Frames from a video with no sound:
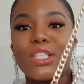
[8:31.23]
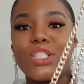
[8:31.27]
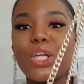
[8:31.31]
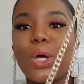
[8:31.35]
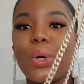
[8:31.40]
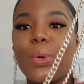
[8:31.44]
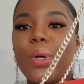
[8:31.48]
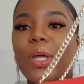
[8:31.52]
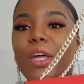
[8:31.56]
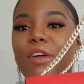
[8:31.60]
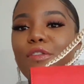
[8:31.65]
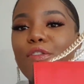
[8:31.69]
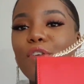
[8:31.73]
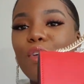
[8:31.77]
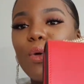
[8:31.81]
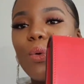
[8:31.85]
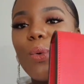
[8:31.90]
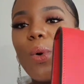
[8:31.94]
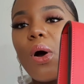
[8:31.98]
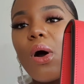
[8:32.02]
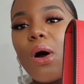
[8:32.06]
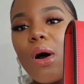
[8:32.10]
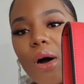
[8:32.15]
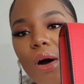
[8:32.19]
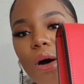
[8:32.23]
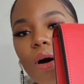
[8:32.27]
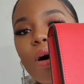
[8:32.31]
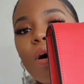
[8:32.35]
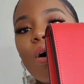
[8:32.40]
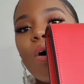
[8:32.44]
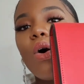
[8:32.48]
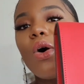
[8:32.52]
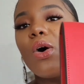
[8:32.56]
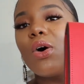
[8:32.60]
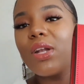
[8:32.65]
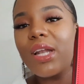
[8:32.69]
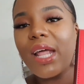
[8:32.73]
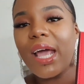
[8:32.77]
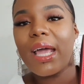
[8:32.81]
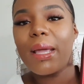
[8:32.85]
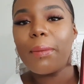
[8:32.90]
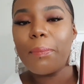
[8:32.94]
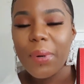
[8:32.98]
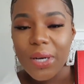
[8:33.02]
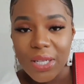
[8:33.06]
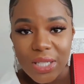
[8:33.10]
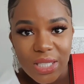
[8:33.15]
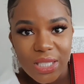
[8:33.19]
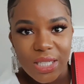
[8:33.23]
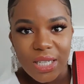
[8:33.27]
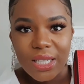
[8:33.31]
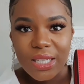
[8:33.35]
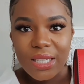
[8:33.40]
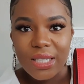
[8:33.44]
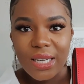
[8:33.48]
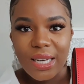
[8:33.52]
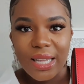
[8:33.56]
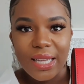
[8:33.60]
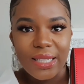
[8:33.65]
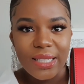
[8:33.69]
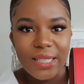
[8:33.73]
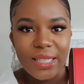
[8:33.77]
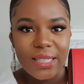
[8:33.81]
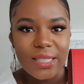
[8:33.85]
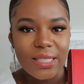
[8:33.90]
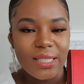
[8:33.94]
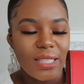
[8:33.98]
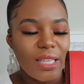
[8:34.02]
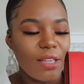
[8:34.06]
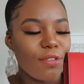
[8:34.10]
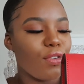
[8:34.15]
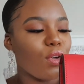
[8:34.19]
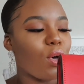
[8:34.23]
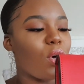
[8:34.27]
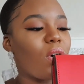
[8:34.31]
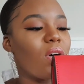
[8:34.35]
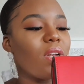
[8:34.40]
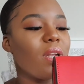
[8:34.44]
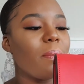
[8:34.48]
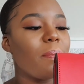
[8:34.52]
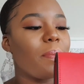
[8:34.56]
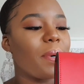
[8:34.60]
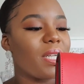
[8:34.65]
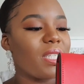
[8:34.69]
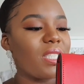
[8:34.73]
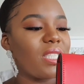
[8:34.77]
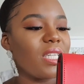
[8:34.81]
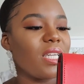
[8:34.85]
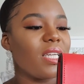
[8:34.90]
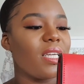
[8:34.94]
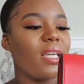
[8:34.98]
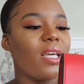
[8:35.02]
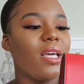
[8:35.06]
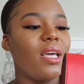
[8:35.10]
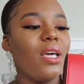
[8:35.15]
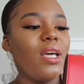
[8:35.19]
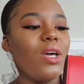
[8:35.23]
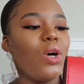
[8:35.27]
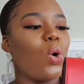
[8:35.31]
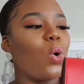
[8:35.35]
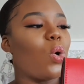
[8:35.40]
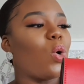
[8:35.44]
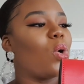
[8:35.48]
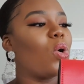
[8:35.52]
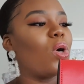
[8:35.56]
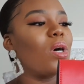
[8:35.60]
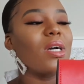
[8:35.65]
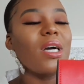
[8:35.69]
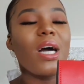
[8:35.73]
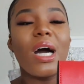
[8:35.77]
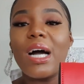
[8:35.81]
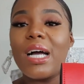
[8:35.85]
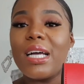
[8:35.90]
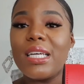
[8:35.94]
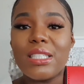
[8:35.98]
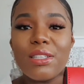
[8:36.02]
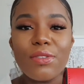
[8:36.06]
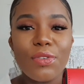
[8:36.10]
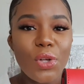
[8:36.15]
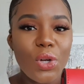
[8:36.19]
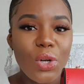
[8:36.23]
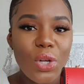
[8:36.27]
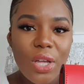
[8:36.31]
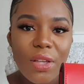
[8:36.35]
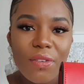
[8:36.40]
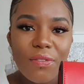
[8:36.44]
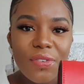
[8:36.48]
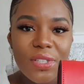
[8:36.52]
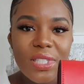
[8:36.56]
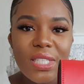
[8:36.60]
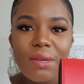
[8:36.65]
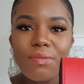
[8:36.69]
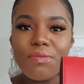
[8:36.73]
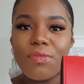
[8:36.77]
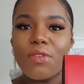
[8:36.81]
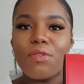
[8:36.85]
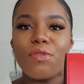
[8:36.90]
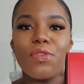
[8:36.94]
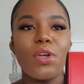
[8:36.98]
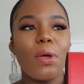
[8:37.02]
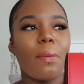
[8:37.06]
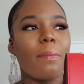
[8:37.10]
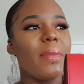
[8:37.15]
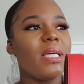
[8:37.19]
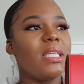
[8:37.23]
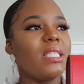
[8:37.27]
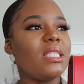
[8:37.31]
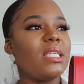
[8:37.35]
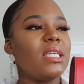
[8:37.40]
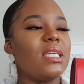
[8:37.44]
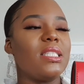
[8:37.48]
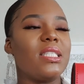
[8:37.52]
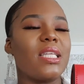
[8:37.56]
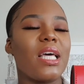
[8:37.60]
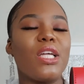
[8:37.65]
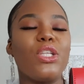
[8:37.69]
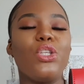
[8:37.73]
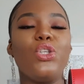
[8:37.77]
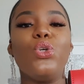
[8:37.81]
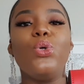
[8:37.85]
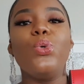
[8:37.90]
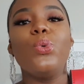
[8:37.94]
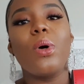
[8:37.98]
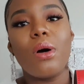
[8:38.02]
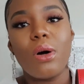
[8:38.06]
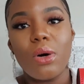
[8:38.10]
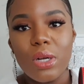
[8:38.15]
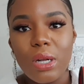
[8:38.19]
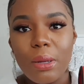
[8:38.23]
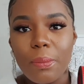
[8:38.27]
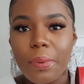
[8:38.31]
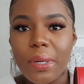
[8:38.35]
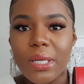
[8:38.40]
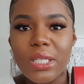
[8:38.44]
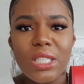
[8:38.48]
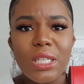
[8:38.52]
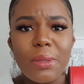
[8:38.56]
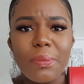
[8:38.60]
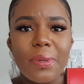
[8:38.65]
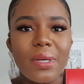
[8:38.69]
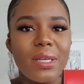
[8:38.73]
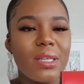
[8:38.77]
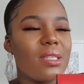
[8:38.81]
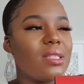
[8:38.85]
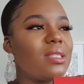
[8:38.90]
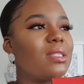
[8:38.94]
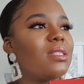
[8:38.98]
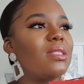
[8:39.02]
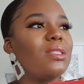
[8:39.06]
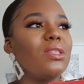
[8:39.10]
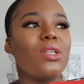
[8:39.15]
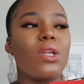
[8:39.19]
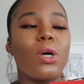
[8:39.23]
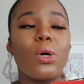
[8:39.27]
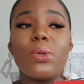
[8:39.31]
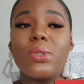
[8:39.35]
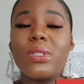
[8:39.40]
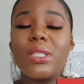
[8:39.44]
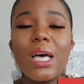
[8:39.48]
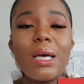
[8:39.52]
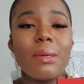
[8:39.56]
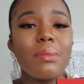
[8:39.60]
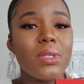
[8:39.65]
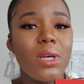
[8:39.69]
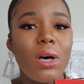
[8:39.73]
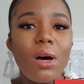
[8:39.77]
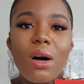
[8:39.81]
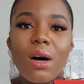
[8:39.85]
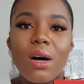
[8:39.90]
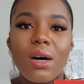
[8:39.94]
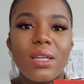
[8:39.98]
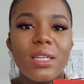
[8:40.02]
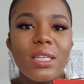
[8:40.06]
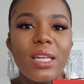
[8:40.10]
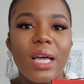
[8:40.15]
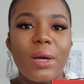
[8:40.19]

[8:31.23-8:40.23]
So if you are on a budget, ladies, if you're on a budget, or guys, if you're looking for something for your missus and you are on a budget, because, you know, times are hard.